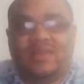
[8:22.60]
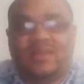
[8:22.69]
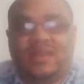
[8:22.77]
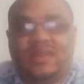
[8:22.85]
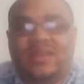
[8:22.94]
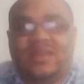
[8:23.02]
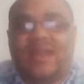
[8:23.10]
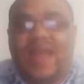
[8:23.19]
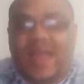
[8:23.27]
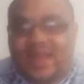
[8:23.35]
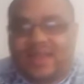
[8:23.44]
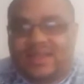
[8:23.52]
his
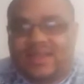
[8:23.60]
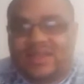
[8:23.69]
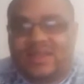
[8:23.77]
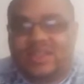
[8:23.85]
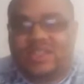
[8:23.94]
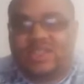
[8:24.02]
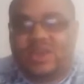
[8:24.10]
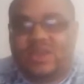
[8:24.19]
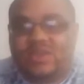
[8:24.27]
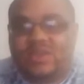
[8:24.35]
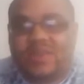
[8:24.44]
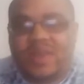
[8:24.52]
elect, his
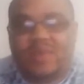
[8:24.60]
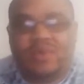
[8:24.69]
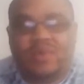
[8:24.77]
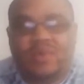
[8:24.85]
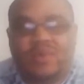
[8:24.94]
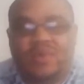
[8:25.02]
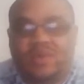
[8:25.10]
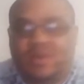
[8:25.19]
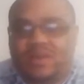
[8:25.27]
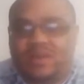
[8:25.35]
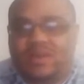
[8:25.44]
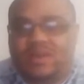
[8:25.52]
chosen people,
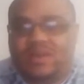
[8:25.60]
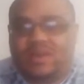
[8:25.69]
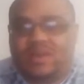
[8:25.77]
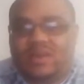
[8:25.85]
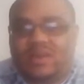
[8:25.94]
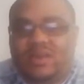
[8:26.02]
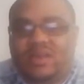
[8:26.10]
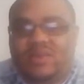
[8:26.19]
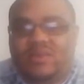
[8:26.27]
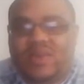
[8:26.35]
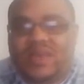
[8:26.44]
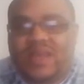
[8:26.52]

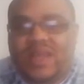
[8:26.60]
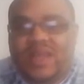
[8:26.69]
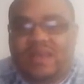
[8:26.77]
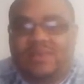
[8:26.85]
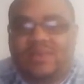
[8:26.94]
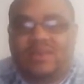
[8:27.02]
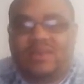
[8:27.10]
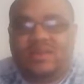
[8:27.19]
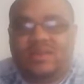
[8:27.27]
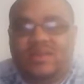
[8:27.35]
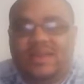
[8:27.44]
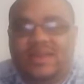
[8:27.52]
his redeemed,
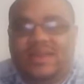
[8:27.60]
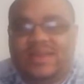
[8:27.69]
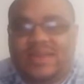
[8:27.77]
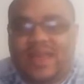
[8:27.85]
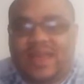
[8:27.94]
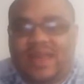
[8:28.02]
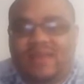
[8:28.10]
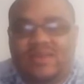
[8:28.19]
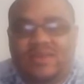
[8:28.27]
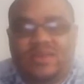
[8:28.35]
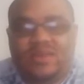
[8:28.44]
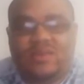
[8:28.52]
his
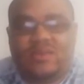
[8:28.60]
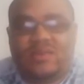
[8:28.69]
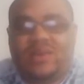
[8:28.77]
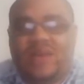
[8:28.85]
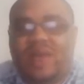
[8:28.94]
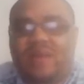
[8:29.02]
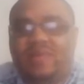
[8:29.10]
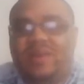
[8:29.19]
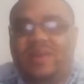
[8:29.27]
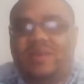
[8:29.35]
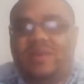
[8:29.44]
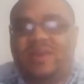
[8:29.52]
saved will not
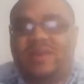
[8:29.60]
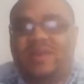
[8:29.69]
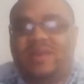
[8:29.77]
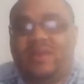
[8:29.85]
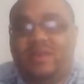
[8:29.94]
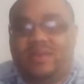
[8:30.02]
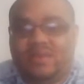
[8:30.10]
be upon the earth.